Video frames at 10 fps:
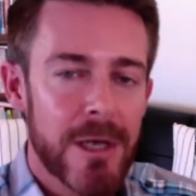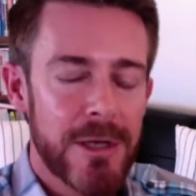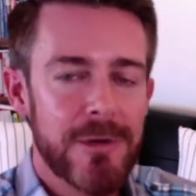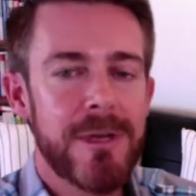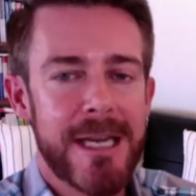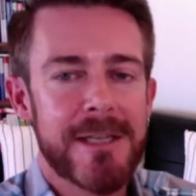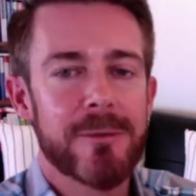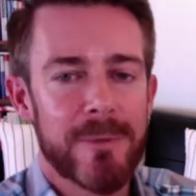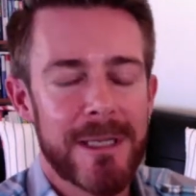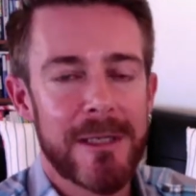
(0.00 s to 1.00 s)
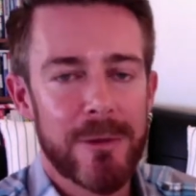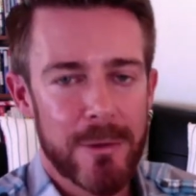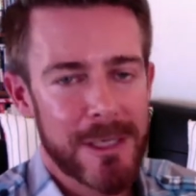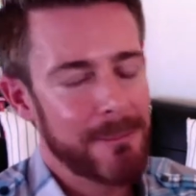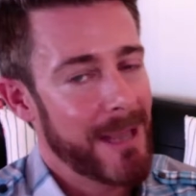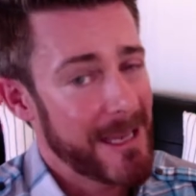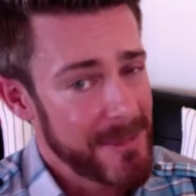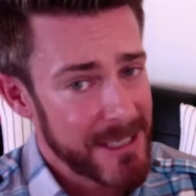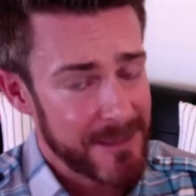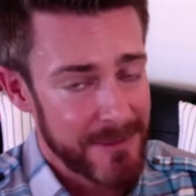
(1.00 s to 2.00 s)
you need to really look at
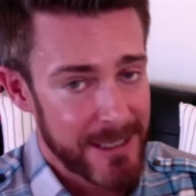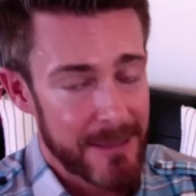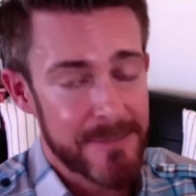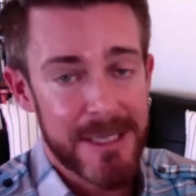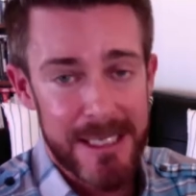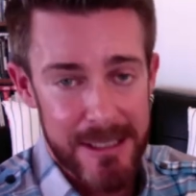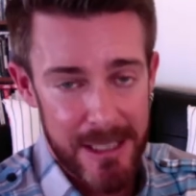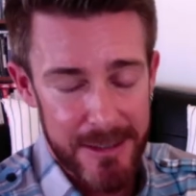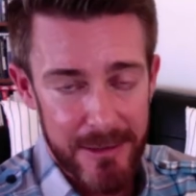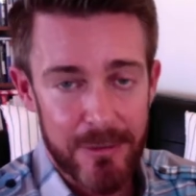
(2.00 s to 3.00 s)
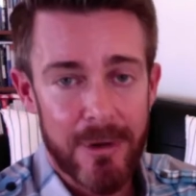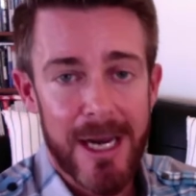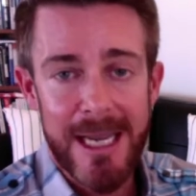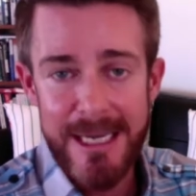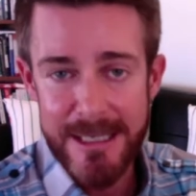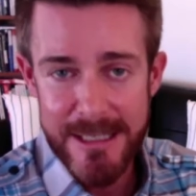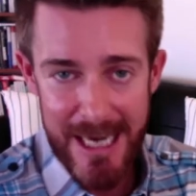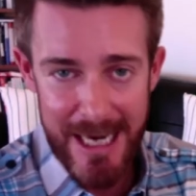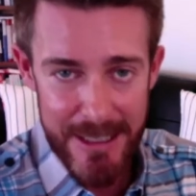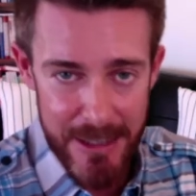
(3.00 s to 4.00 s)
maybe giving up things like the
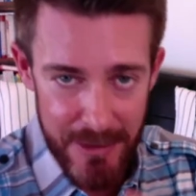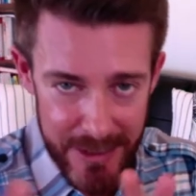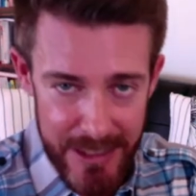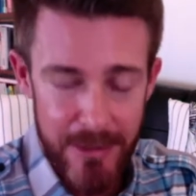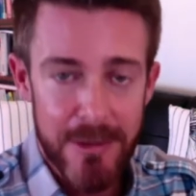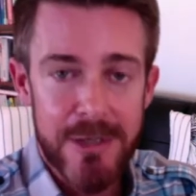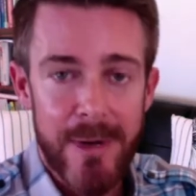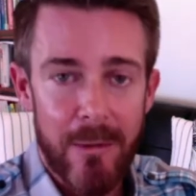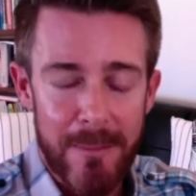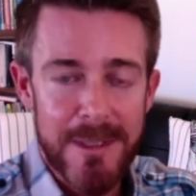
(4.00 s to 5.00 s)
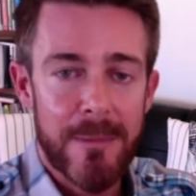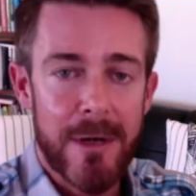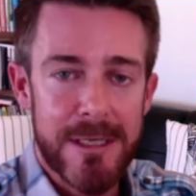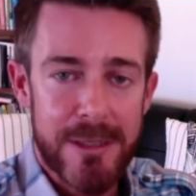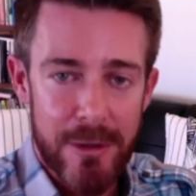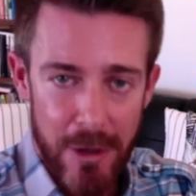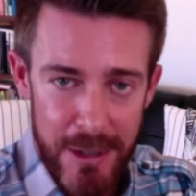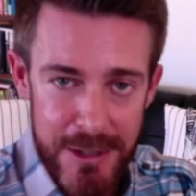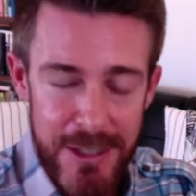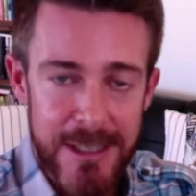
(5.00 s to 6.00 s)
grains and, getting onto our optimized
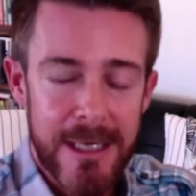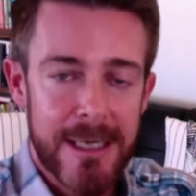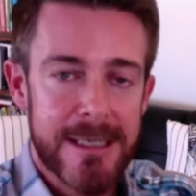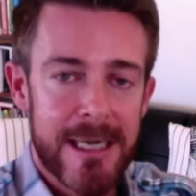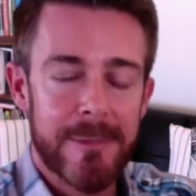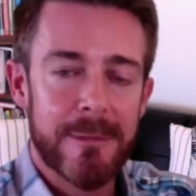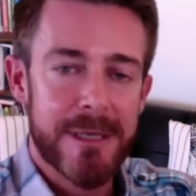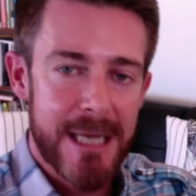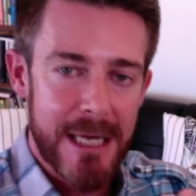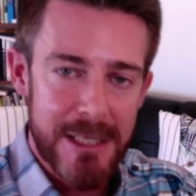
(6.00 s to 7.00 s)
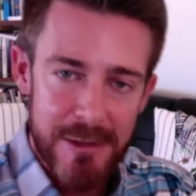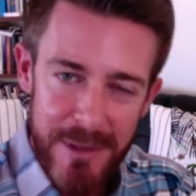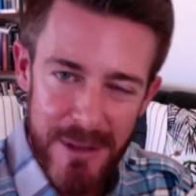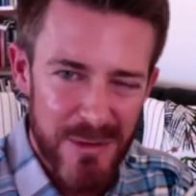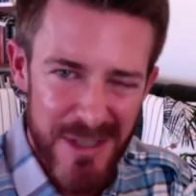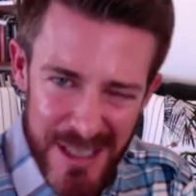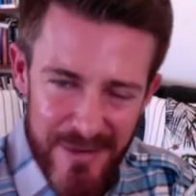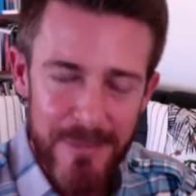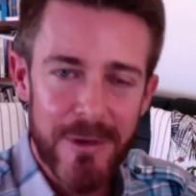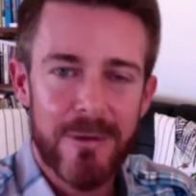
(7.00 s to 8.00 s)
collagen supplementation, but also
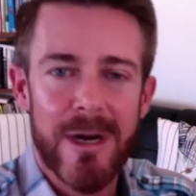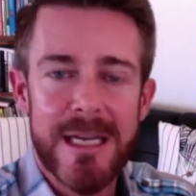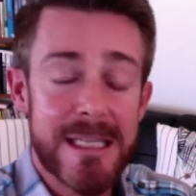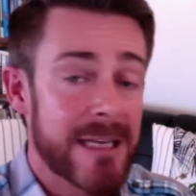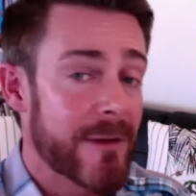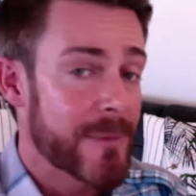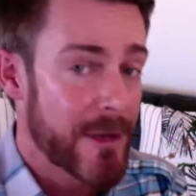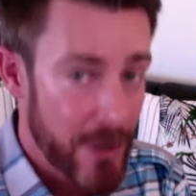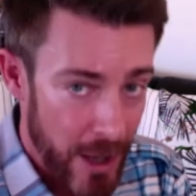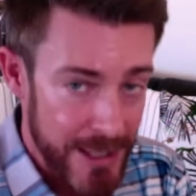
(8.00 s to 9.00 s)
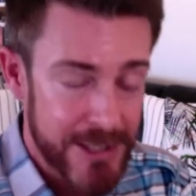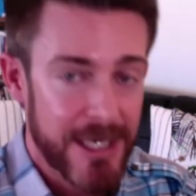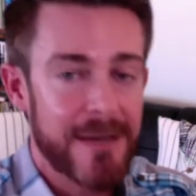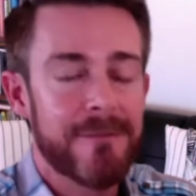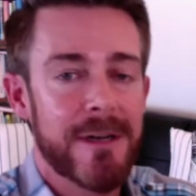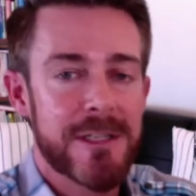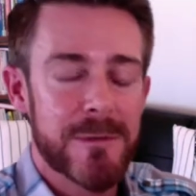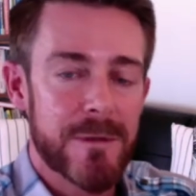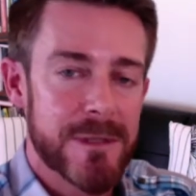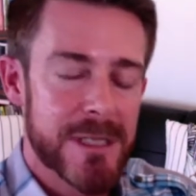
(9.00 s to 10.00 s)
give up the grains, give up the nightshade
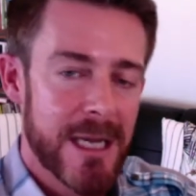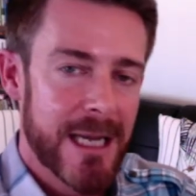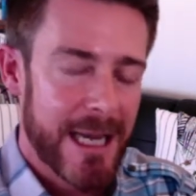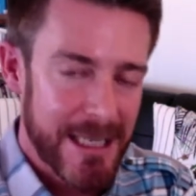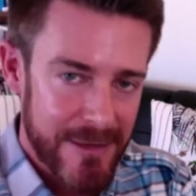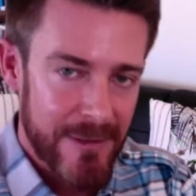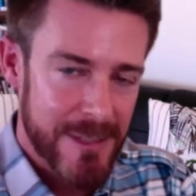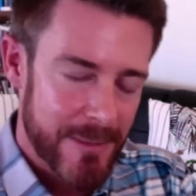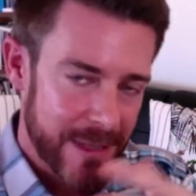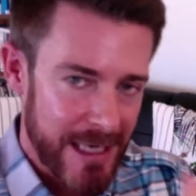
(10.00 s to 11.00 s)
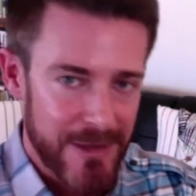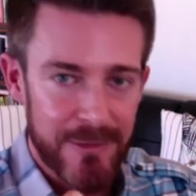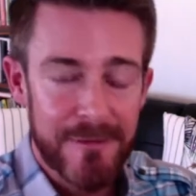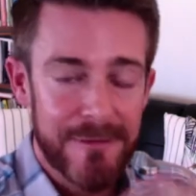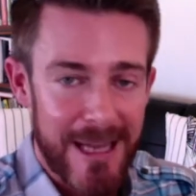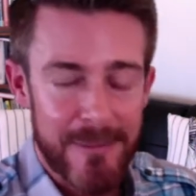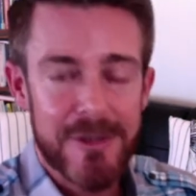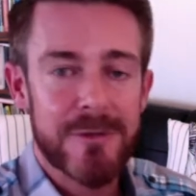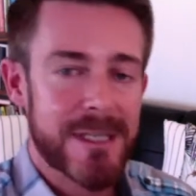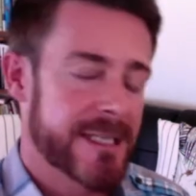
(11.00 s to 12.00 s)
vegetables, and give up some of the other
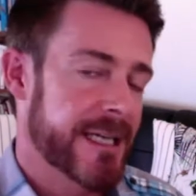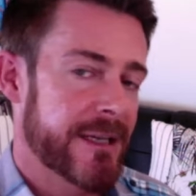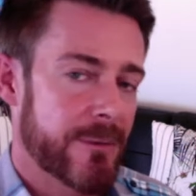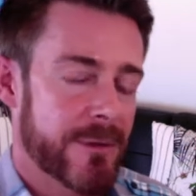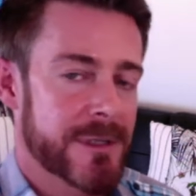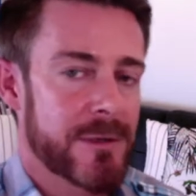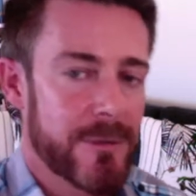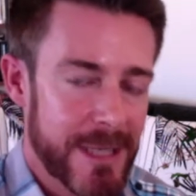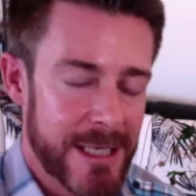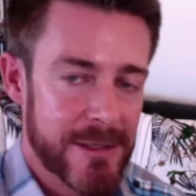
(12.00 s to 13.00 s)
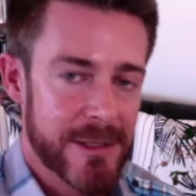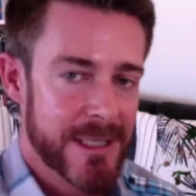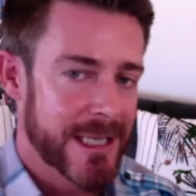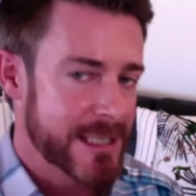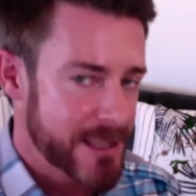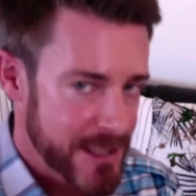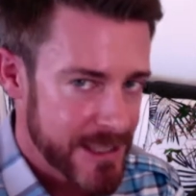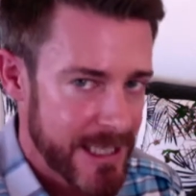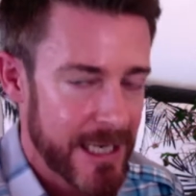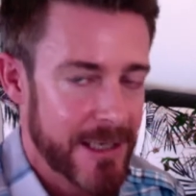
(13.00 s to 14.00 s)
inflammatory seed oils and all these sorts of things, and
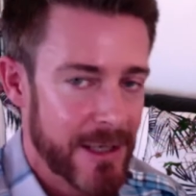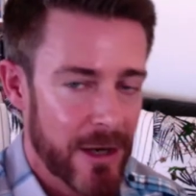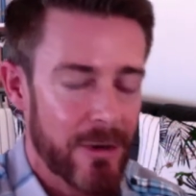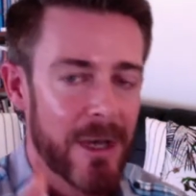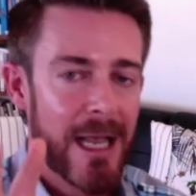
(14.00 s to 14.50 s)
just see how you go.